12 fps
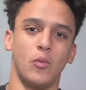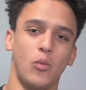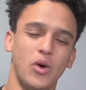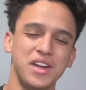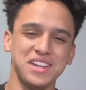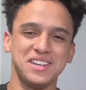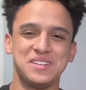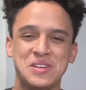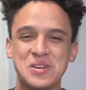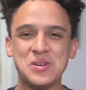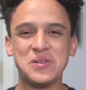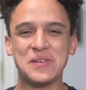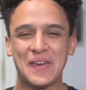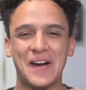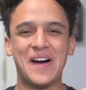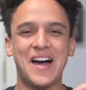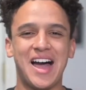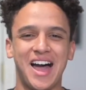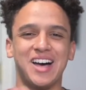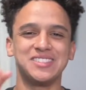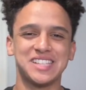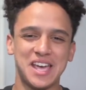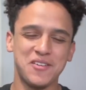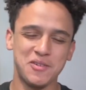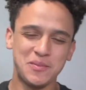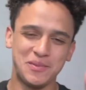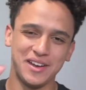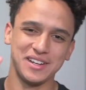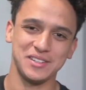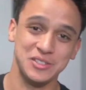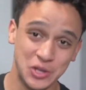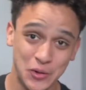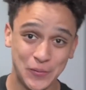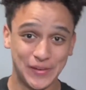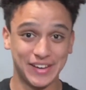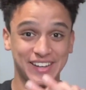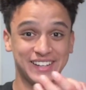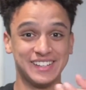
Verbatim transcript: What it do y'all? How's everybody doing?